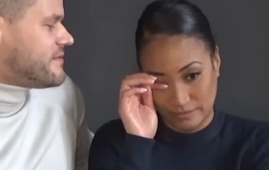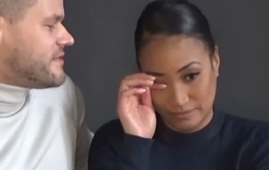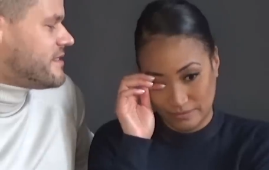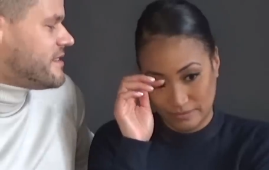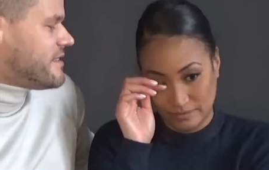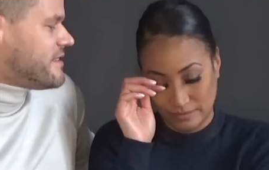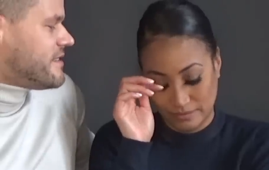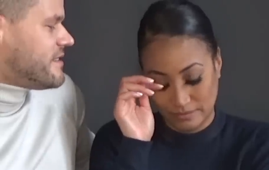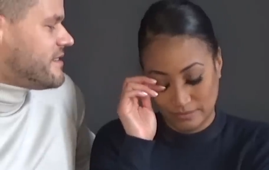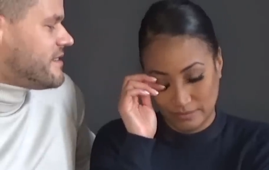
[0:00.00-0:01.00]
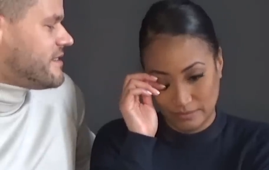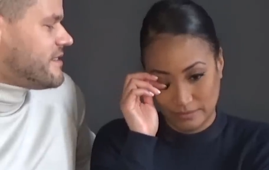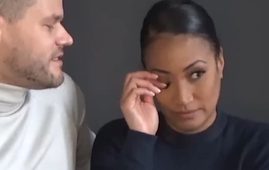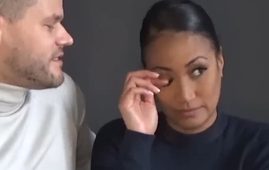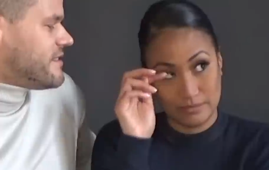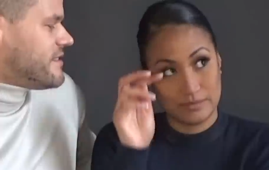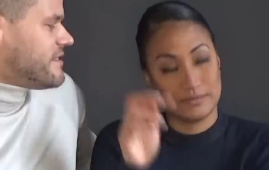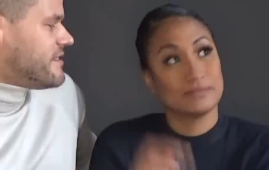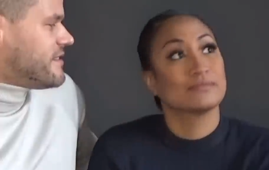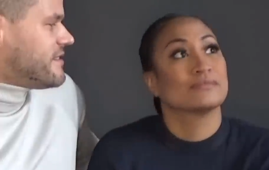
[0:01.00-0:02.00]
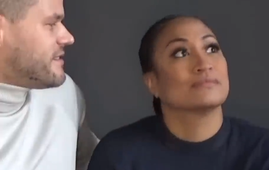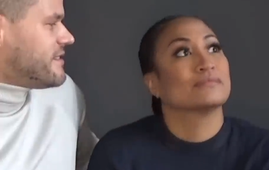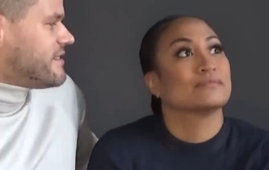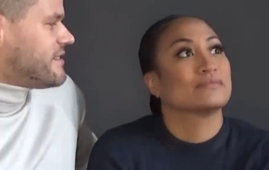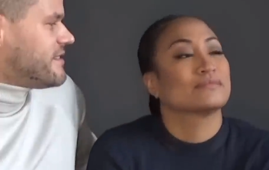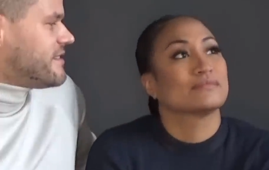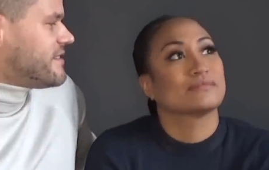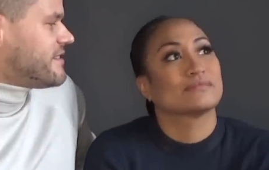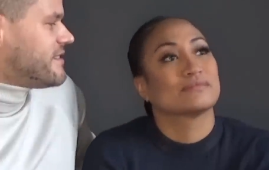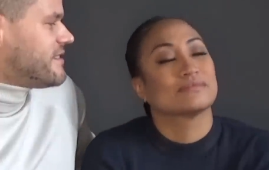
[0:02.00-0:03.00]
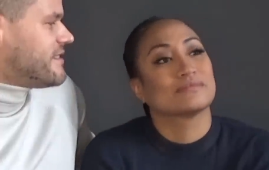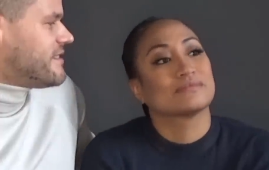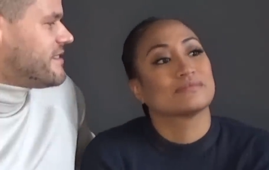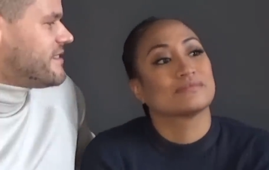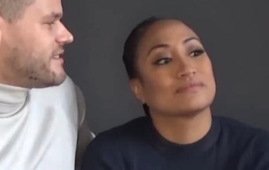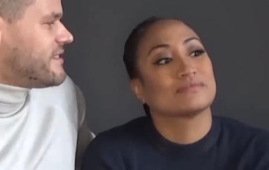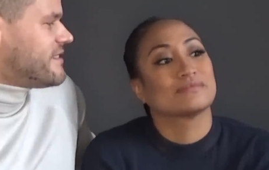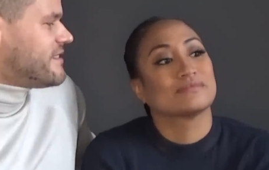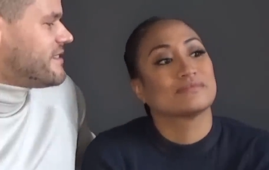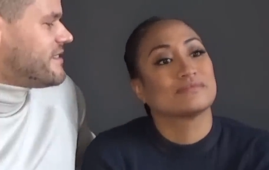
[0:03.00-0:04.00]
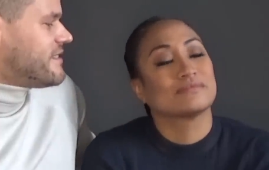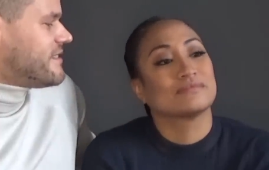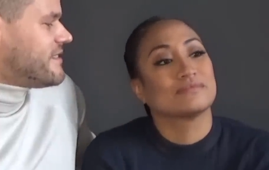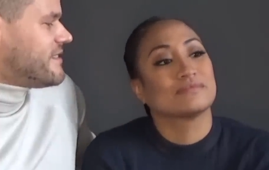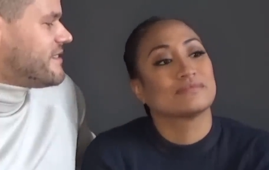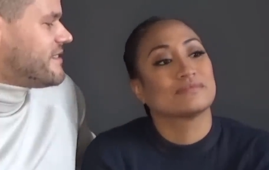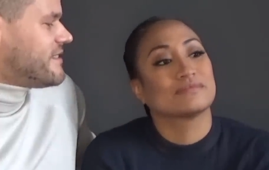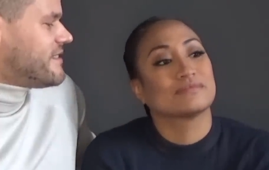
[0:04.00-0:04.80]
(no one is talking)